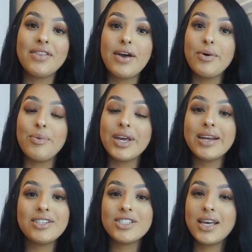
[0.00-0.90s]
That way we
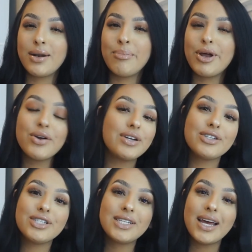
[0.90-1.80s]
can just get a better
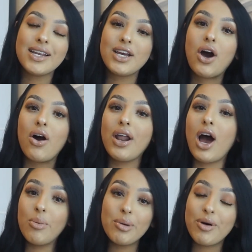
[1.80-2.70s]
understanding on
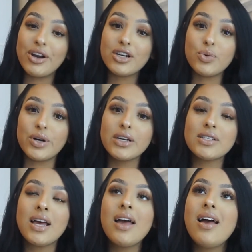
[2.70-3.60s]
how my product
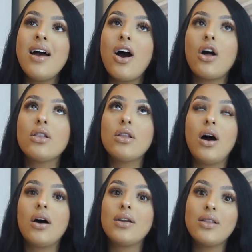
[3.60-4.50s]
works. A
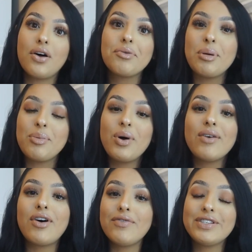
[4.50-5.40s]
lot of people
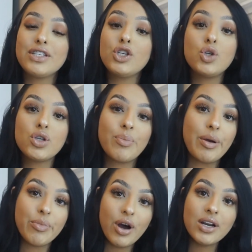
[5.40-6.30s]
have obviously used my
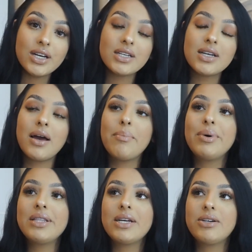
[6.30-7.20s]
product,
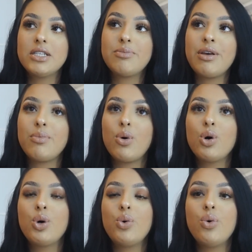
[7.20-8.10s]
but there is people
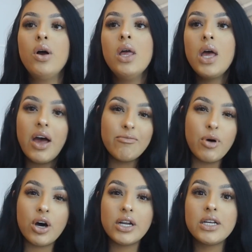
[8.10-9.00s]
who have
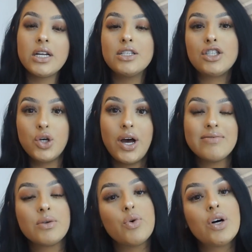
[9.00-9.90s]
bought it and still have
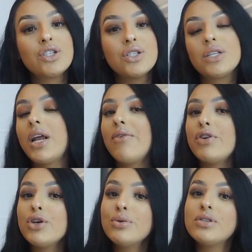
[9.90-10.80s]
some questions and
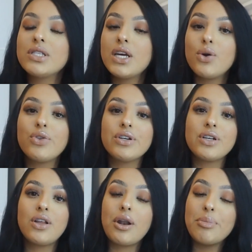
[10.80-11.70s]
haven't used it, or there's a
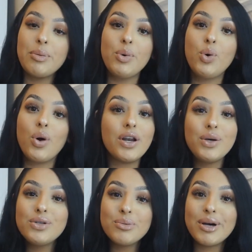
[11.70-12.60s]
lot of people who are
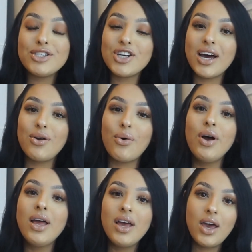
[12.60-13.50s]
new to my channel
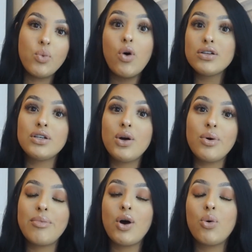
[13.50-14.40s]
and want to know
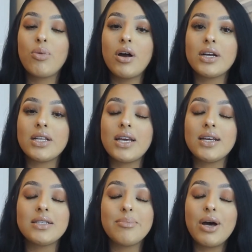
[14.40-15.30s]
what my whole product thing
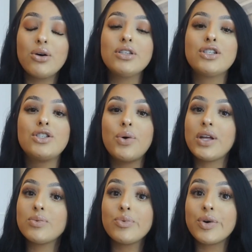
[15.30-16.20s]
is about. So
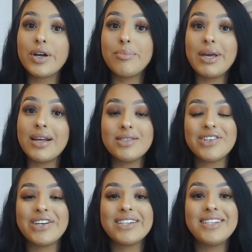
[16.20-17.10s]
that's what we're going to be
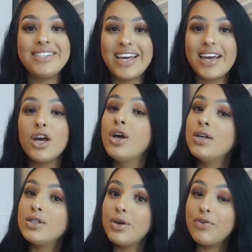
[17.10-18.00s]
answering today.
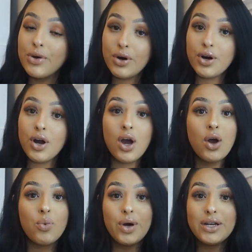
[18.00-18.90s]
So if you are
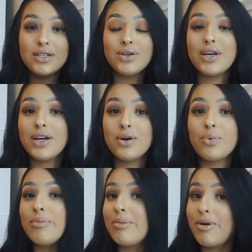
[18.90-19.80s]
ready to hear
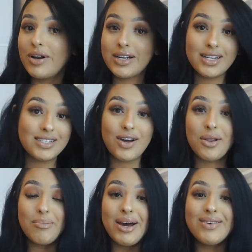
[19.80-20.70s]
what my product is all
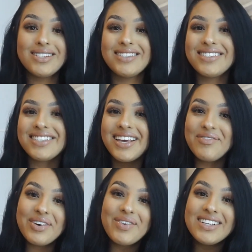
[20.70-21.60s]
about, then just
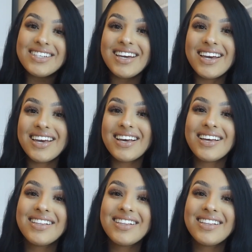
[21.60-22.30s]
keep on watching.